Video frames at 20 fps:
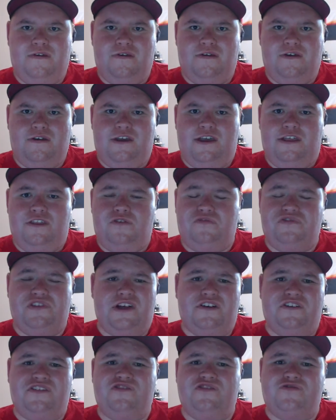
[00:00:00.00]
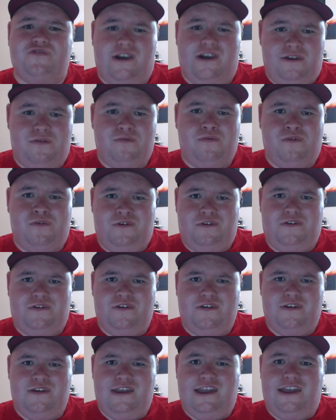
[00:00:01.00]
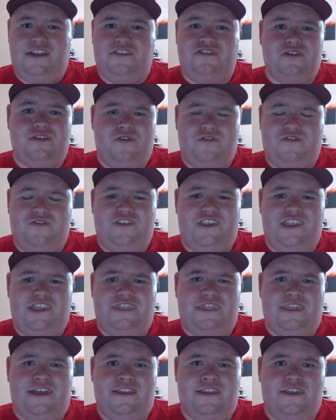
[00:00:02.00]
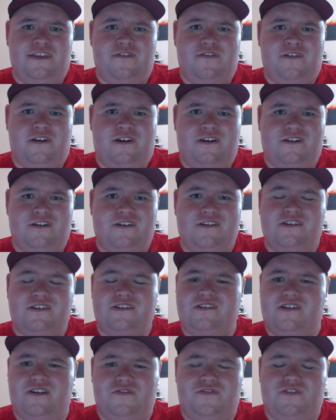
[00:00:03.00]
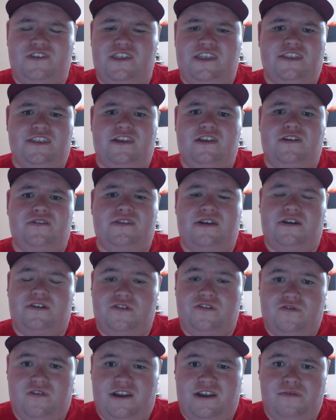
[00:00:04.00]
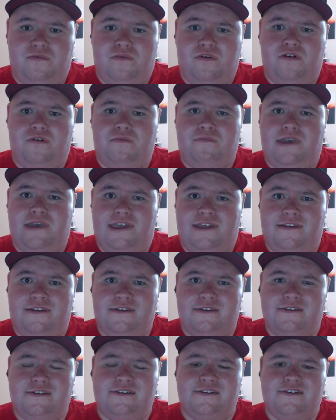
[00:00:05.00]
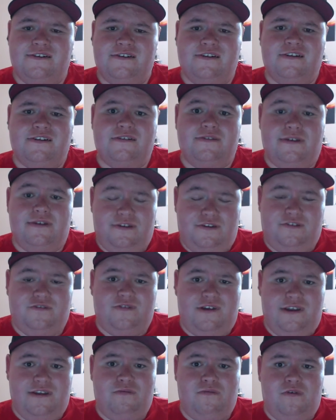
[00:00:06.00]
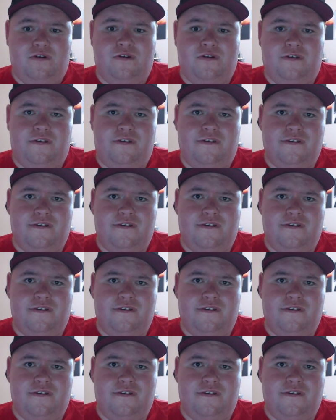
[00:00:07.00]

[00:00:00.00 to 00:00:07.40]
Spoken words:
And you've done great work. And don't forget that either. Don't forget it. You've done great work, man. You've done great work.